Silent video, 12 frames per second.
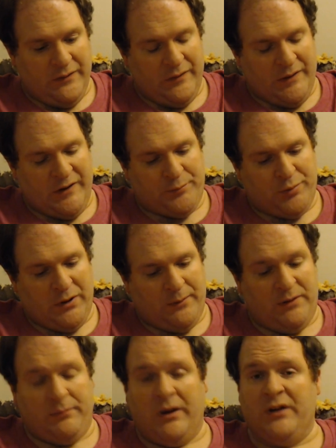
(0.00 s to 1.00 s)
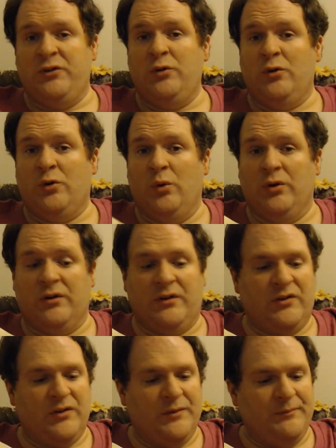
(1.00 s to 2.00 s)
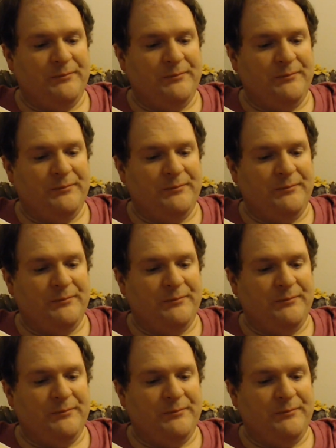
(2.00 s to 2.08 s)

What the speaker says: That is probably about 2 quarts.